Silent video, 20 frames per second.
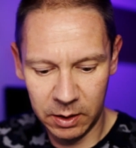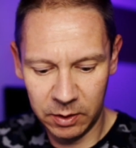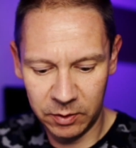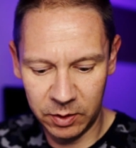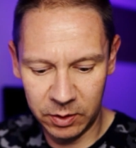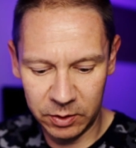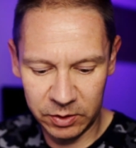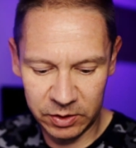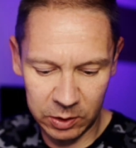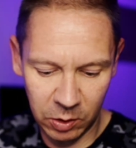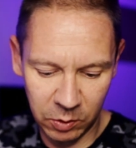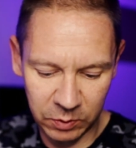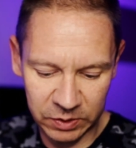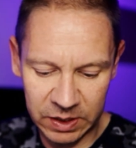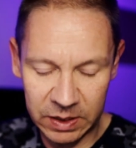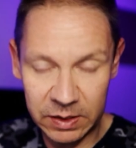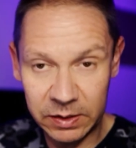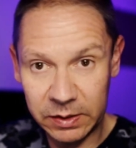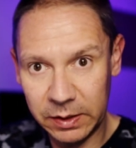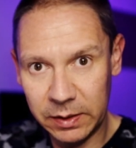that slots
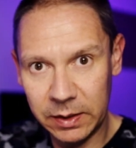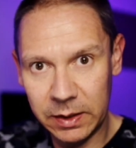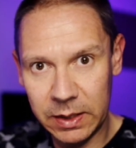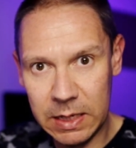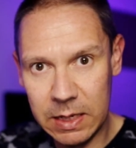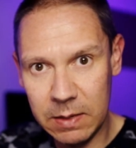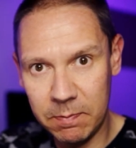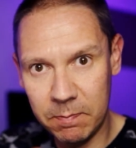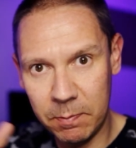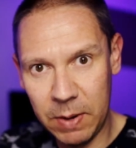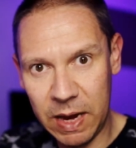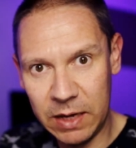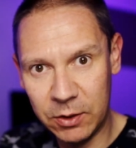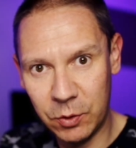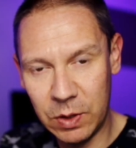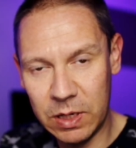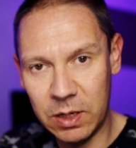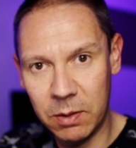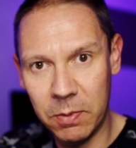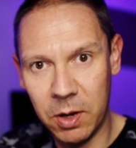into the
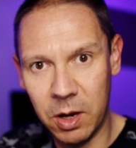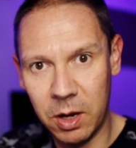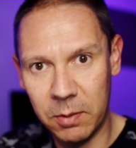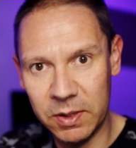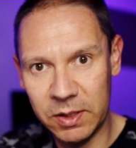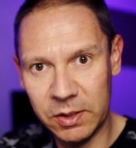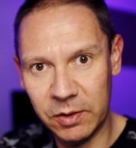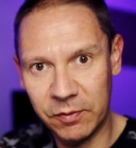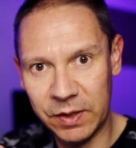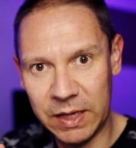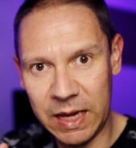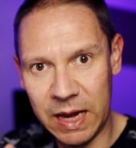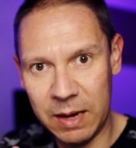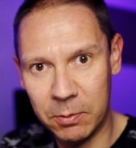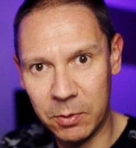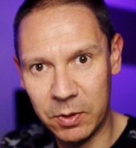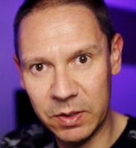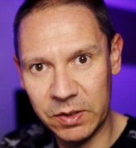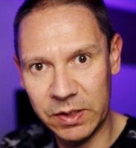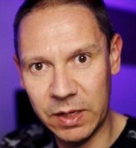battery compartment of the
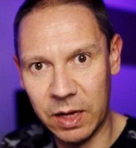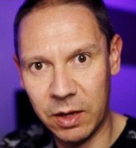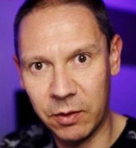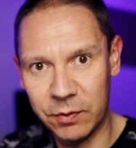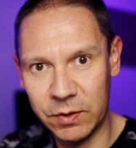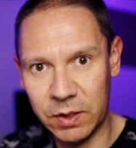camera itself.